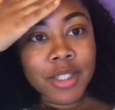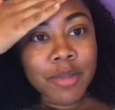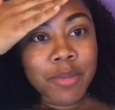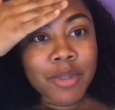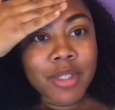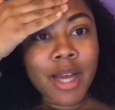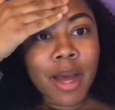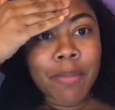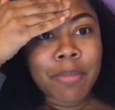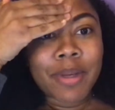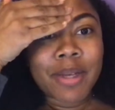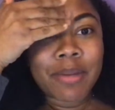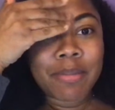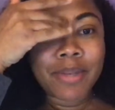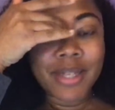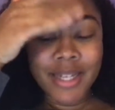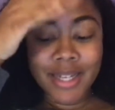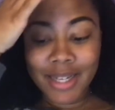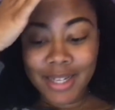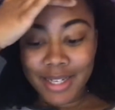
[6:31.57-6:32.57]
some shopping
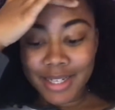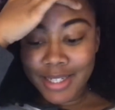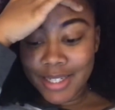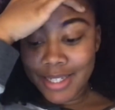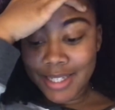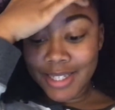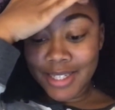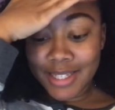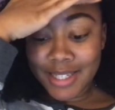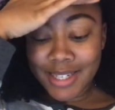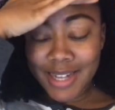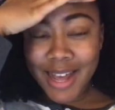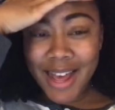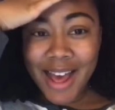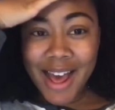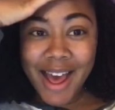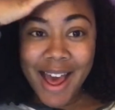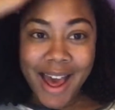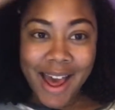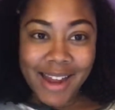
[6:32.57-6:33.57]
because
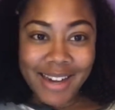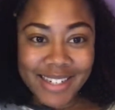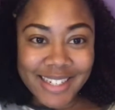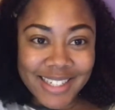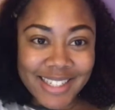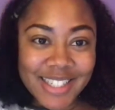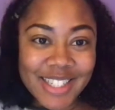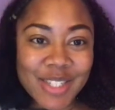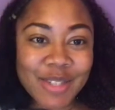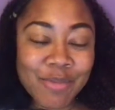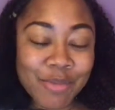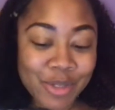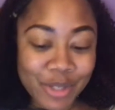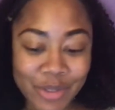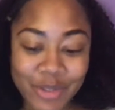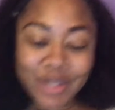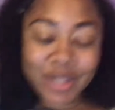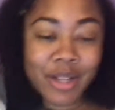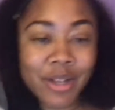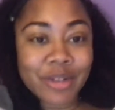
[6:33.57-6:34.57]
I need some new
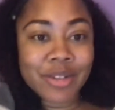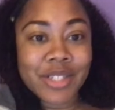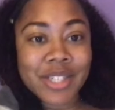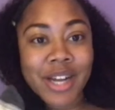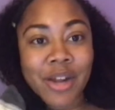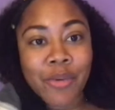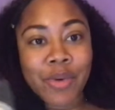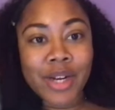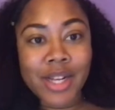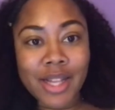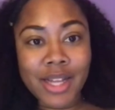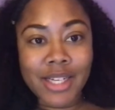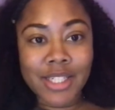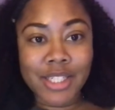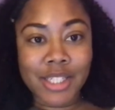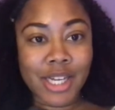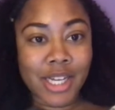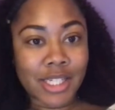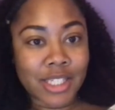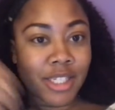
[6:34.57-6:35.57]
clothes and I wanna like
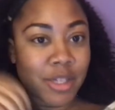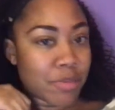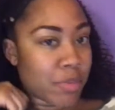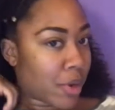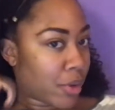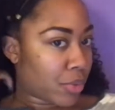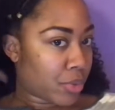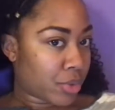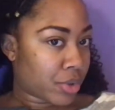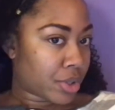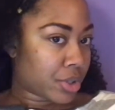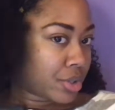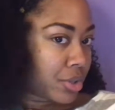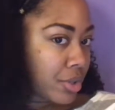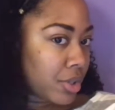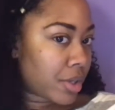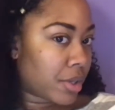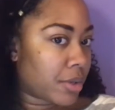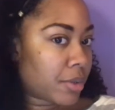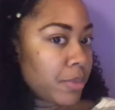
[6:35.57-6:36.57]
change up my
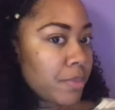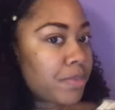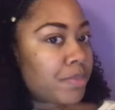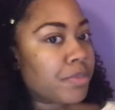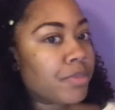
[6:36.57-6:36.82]
wardrobe.